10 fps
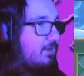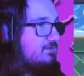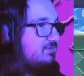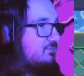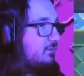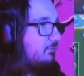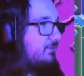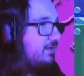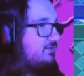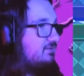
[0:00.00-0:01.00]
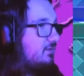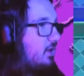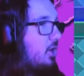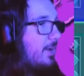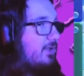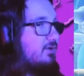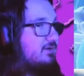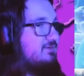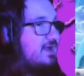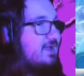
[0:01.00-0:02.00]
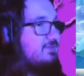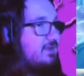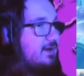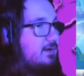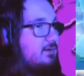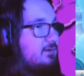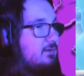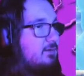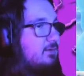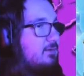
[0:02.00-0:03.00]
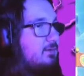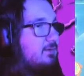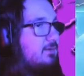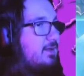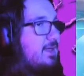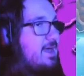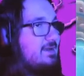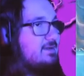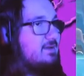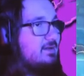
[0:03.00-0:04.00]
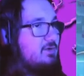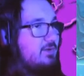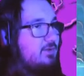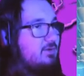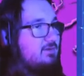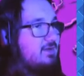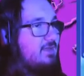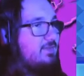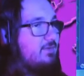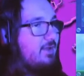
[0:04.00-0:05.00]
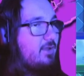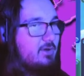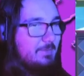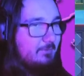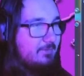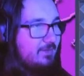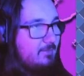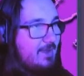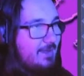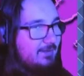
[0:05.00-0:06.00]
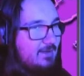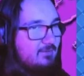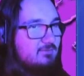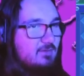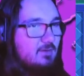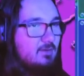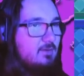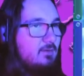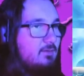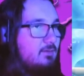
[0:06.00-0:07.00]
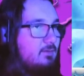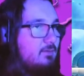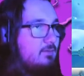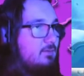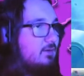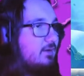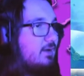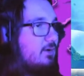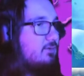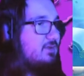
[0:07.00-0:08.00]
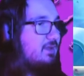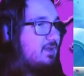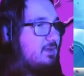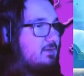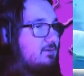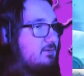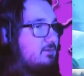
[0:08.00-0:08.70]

Is this one a race? Oh, I could have died there. I did not know I could have died there. That could have been really bad, guys. Okay.